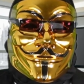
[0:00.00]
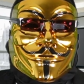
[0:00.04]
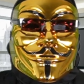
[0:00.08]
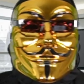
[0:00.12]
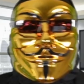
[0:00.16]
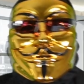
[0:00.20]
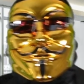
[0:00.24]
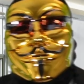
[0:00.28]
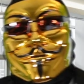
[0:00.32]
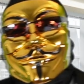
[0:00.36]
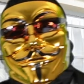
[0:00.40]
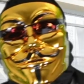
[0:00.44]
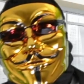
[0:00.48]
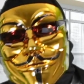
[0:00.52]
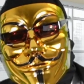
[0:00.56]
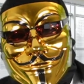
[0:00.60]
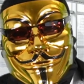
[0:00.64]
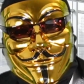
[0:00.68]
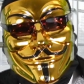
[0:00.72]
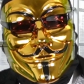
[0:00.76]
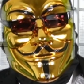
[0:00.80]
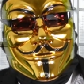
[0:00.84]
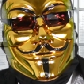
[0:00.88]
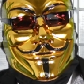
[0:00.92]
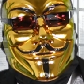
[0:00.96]
and
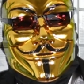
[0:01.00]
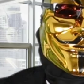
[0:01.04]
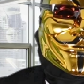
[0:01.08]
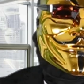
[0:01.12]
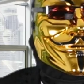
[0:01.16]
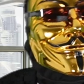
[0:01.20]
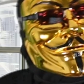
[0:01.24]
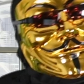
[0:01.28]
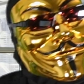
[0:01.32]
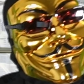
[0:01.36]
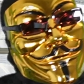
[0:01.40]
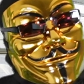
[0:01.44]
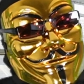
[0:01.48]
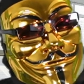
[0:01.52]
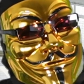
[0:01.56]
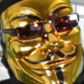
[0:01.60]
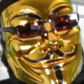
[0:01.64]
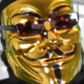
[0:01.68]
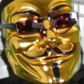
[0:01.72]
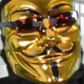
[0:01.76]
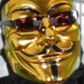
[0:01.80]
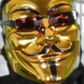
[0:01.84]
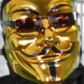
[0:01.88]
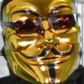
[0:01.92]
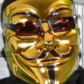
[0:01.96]
scale. However,
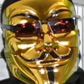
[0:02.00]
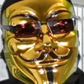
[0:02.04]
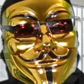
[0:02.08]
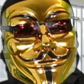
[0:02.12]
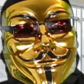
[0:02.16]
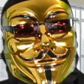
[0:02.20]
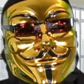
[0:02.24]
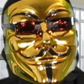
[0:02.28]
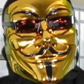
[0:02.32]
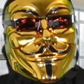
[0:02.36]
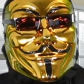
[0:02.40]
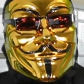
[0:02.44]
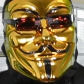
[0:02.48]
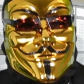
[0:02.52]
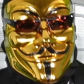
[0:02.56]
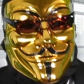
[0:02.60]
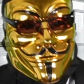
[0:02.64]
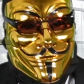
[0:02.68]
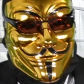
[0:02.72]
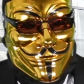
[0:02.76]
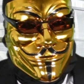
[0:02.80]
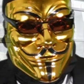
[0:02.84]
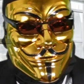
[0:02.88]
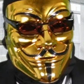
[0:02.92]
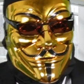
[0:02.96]
it does take
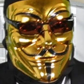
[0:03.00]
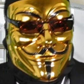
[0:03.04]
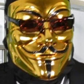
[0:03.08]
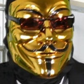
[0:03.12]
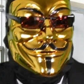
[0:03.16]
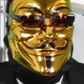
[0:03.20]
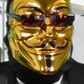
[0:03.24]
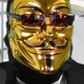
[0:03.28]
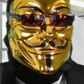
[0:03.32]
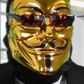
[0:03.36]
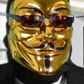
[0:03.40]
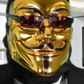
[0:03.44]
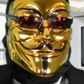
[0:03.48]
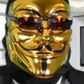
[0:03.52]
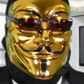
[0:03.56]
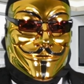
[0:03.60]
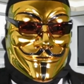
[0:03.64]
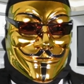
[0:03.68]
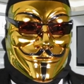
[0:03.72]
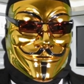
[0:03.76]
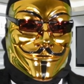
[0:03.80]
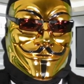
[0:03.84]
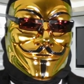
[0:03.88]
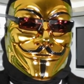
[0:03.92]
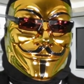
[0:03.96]
hard work and
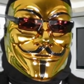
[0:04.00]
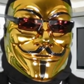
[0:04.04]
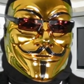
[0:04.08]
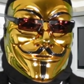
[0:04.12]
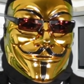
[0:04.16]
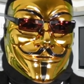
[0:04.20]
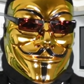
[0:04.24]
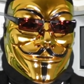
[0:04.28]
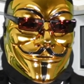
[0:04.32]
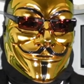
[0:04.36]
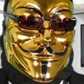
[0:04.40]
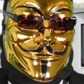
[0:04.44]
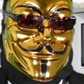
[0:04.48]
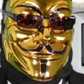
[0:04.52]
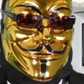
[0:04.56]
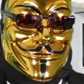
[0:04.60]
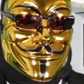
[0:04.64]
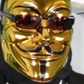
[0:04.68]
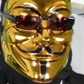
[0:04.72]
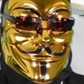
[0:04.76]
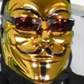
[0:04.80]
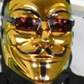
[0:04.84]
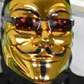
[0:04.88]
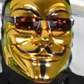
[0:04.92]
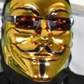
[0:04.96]
effort.
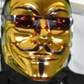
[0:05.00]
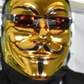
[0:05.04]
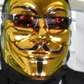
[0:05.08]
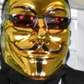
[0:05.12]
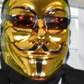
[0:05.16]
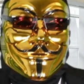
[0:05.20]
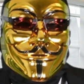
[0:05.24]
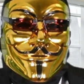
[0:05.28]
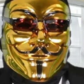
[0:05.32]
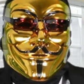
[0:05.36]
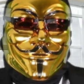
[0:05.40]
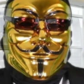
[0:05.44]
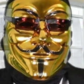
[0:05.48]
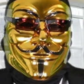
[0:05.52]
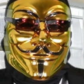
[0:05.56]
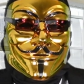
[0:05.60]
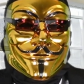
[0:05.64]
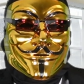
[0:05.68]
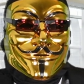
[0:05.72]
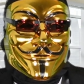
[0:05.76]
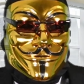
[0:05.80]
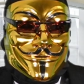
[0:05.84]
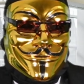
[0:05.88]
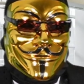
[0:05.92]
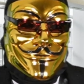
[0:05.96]
For me,
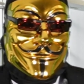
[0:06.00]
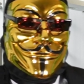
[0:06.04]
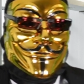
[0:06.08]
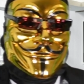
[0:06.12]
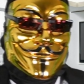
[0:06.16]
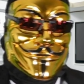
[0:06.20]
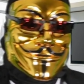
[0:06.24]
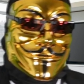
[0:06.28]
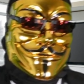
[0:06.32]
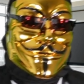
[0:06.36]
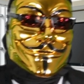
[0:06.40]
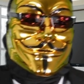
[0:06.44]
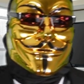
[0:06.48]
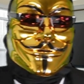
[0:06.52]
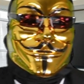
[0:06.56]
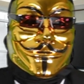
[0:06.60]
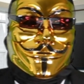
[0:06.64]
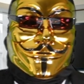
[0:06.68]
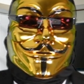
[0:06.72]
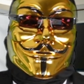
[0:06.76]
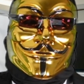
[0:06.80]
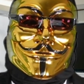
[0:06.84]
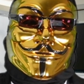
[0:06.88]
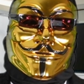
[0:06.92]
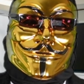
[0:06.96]
YouTube is now that
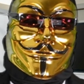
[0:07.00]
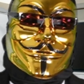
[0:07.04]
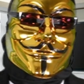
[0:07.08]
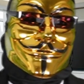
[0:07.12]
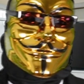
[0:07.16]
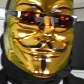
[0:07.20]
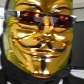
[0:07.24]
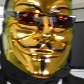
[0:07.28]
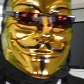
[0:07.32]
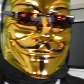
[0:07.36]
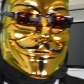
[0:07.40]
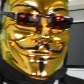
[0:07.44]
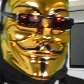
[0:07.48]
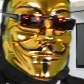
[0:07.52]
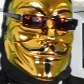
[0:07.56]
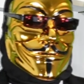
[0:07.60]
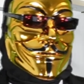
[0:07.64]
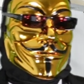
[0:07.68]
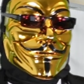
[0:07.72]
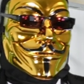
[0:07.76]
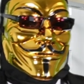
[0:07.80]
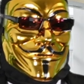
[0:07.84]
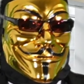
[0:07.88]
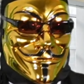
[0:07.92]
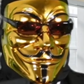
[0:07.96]
side hustle,
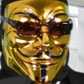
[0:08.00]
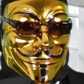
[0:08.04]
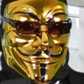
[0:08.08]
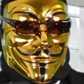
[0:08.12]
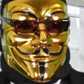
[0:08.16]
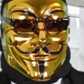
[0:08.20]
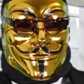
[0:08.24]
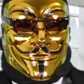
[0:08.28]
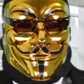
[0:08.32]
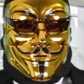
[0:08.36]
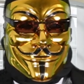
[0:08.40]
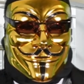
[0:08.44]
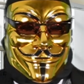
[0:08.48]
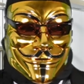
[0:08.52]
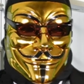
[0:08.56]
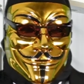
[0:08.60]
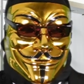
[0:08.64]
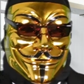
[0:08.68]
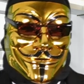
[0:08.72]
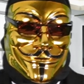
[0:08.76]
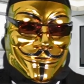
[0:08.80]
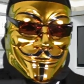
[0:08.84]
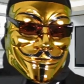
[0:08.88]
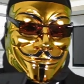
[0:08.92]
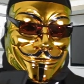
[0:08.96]
because I know that if I
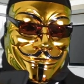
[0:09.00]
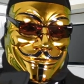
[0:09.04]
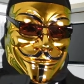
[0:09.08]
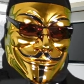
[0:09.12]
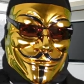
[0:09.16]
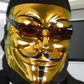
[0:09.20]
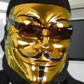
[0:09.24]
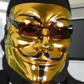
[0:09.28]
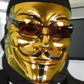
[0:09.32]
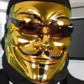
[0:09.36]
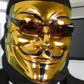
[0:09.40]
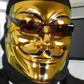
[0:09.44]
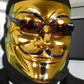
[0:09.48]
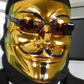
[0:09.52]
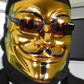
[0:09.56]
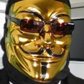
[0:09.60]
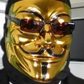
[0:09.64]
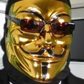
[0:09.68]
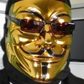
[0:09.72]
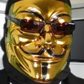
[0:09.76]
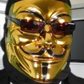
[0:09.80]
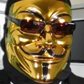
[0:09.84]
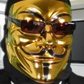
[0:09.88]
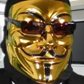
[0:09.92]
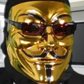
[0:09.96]
can help enough
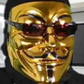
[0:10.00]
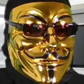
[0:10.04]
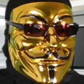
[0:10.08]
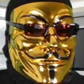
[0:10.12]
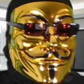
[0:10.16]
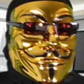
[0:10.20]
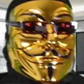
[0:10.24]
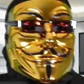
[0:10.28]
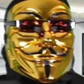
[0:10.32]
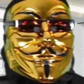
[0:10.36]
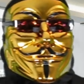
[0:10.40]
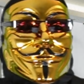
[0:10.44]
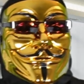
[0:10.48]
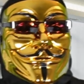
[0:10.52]
people build a